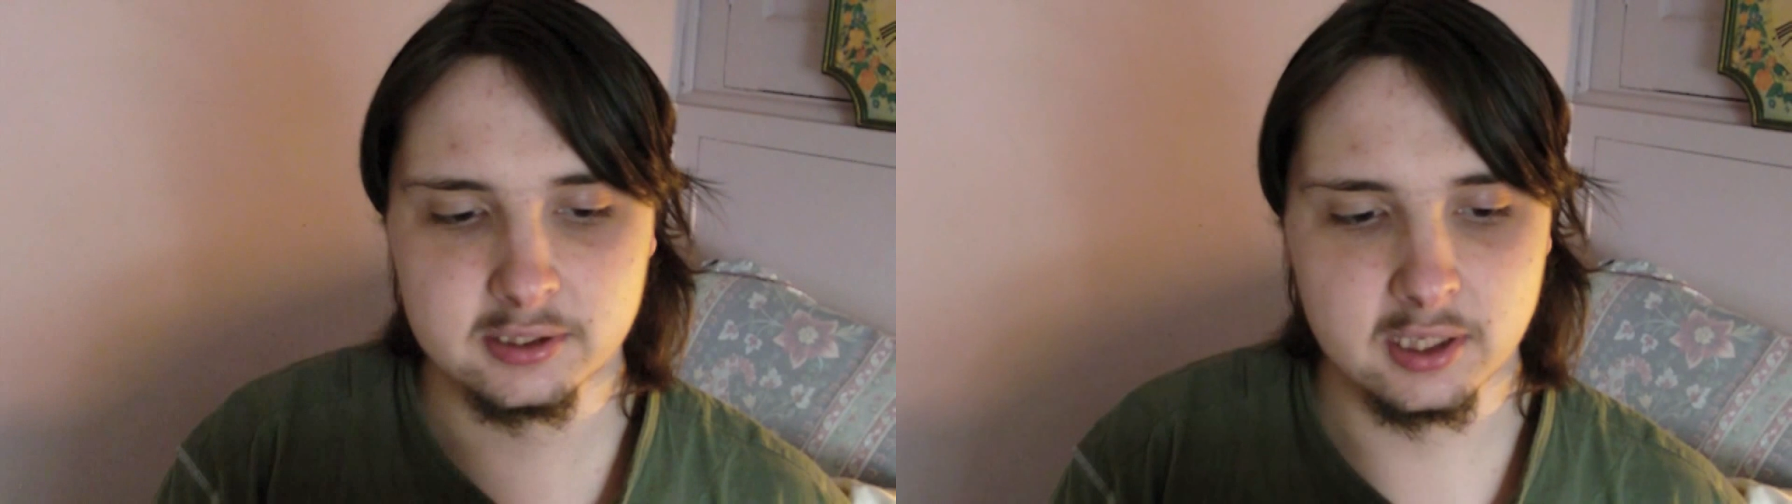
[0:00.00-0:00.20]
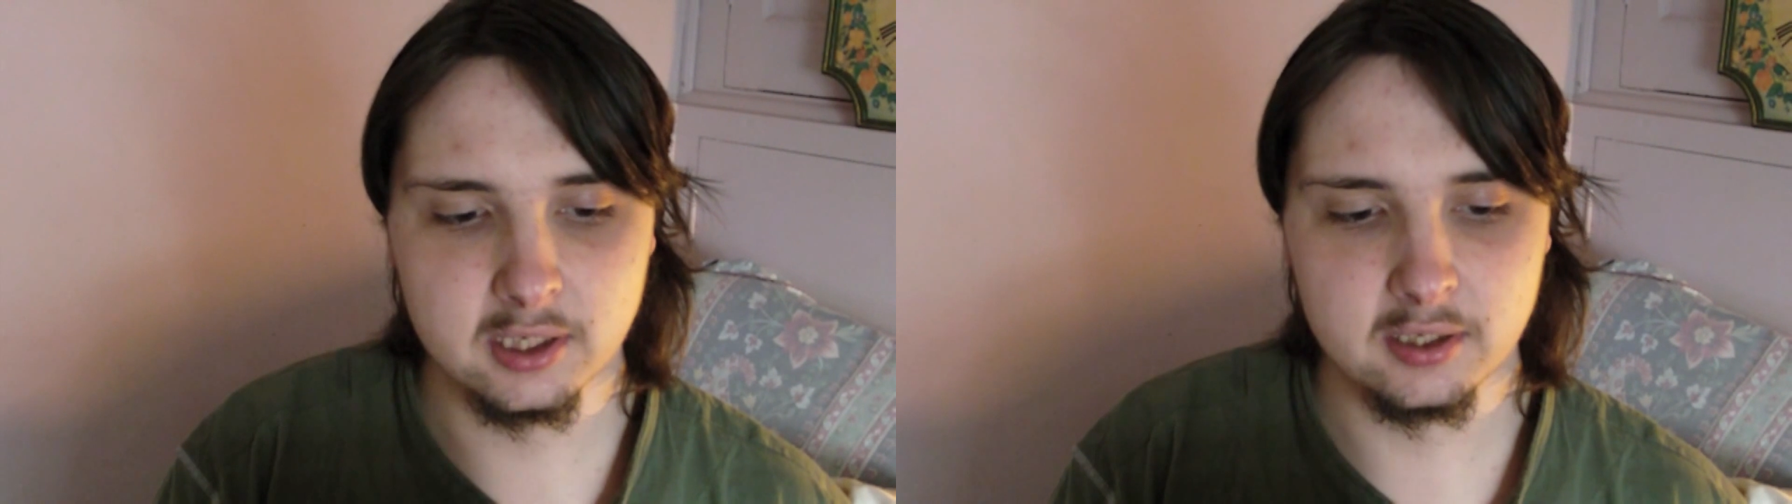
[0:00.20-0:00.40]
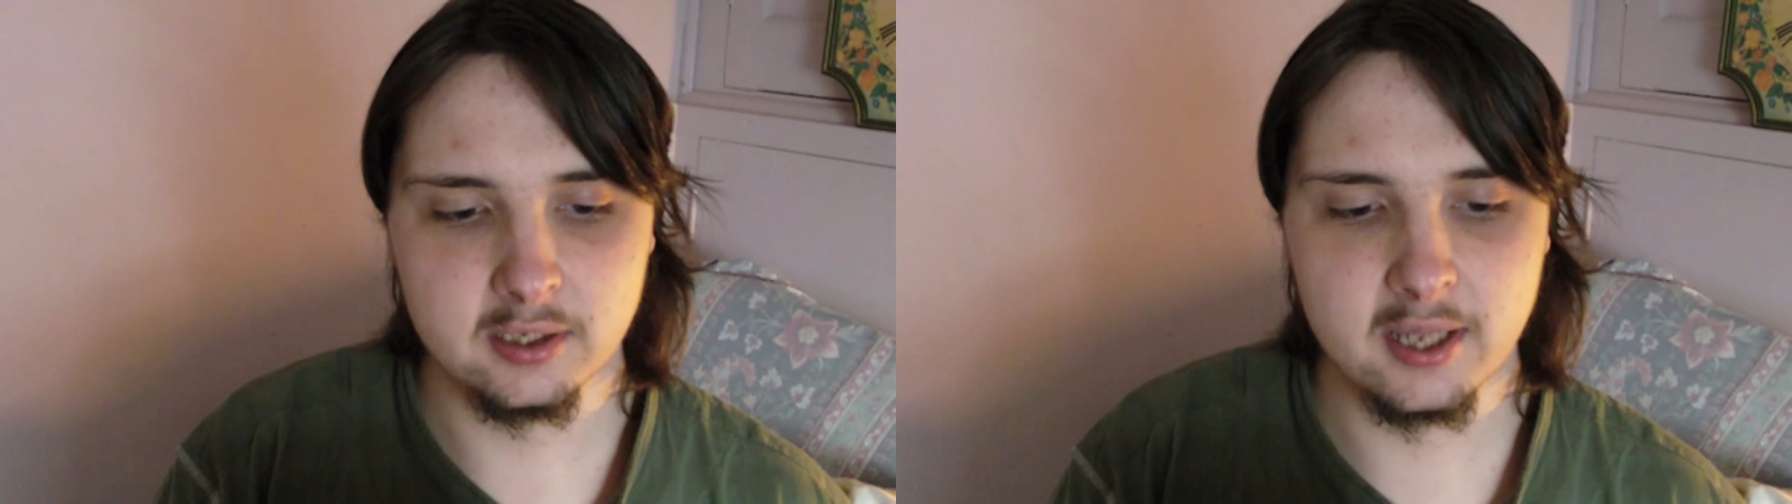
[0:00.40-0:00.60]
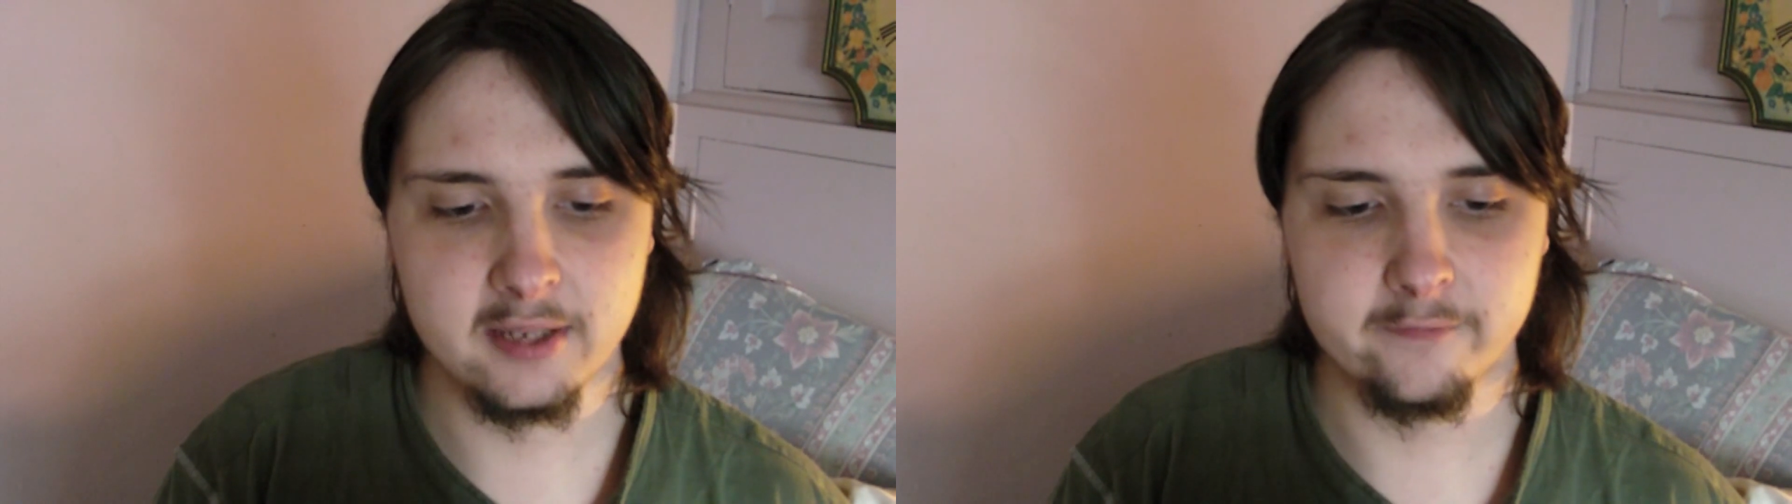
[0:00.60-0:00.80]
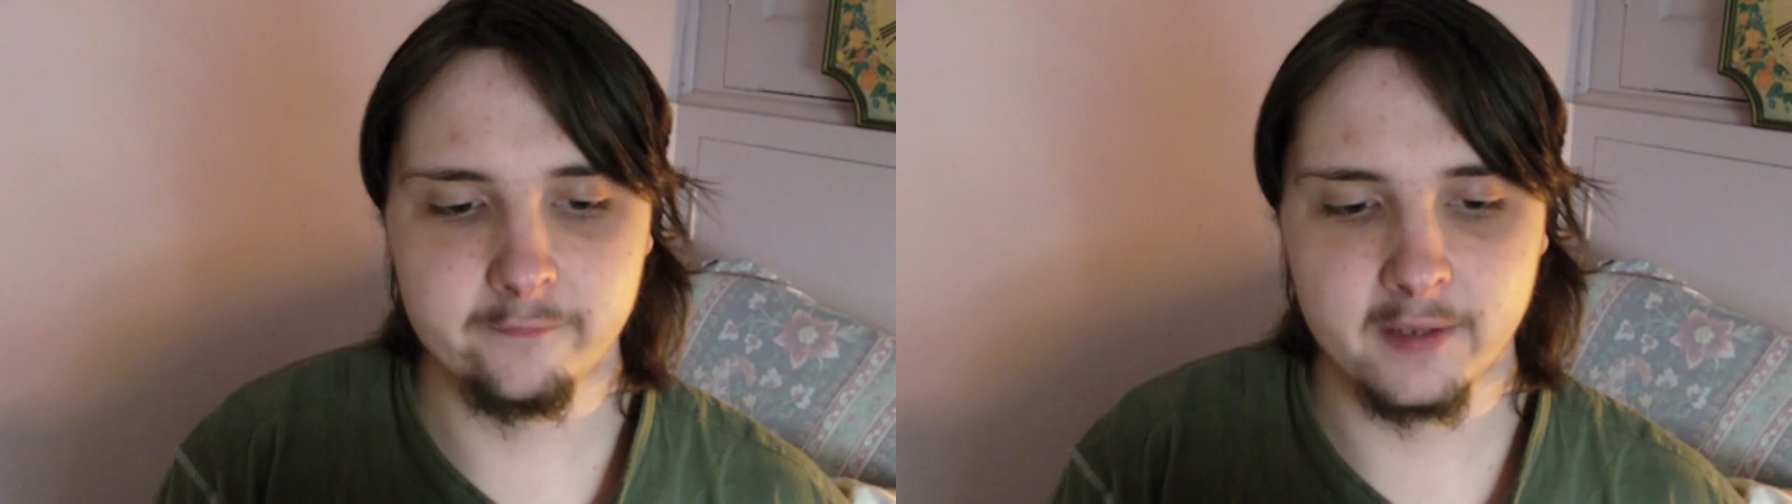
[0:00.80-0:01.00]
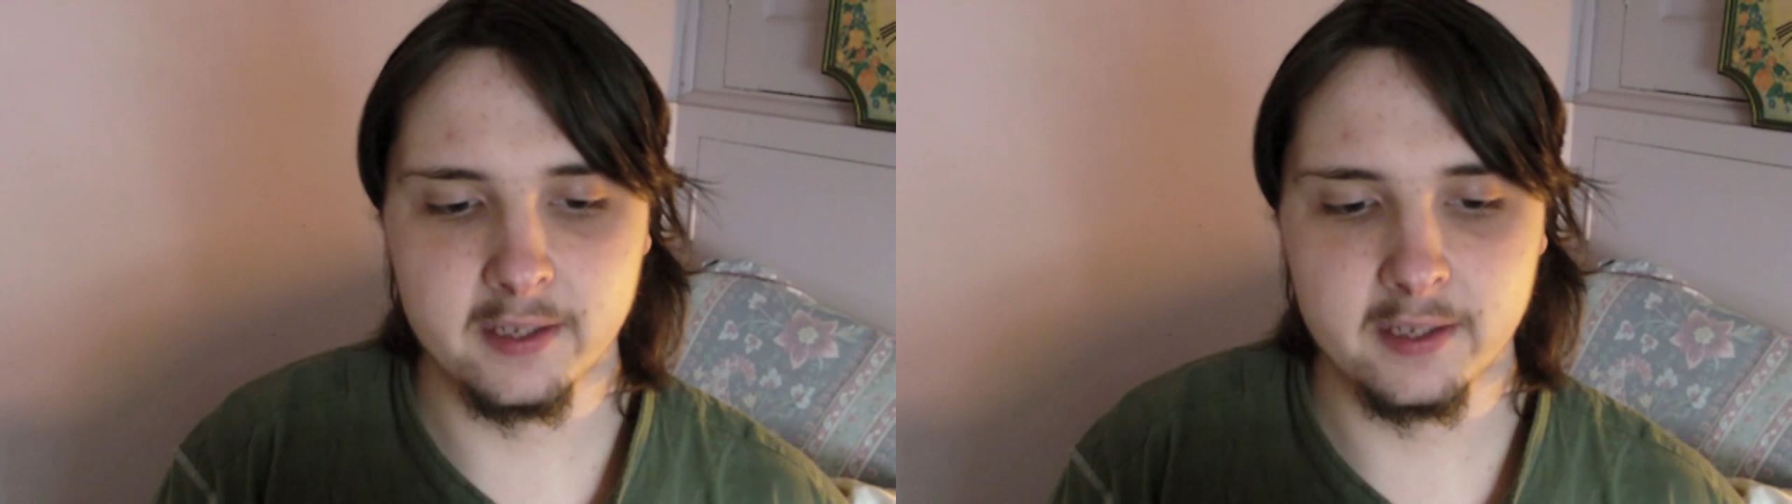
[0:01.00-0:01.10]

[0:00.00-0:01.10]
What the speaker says: 8 feet,